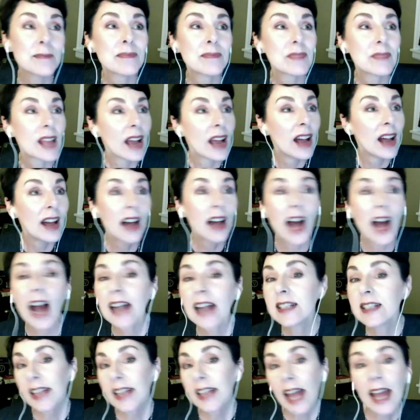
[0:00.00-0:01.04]
Isaac
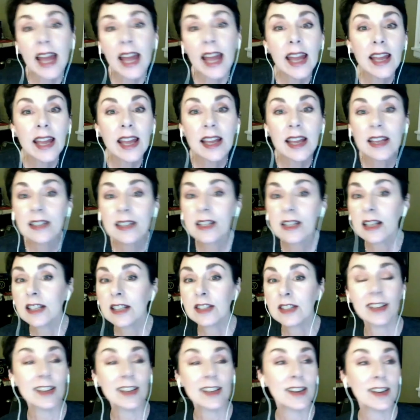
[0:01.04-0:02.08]
Hayes,
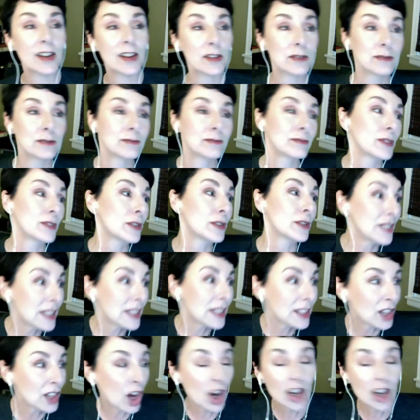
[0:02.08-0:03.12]
Rufus and
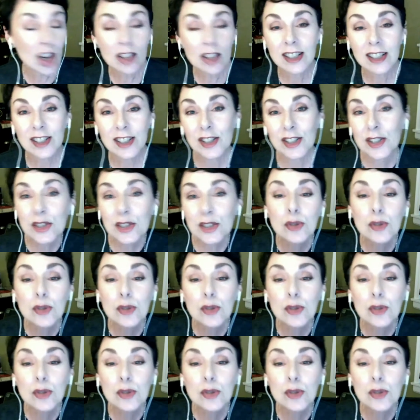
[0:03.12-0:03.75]
Carla, you just grew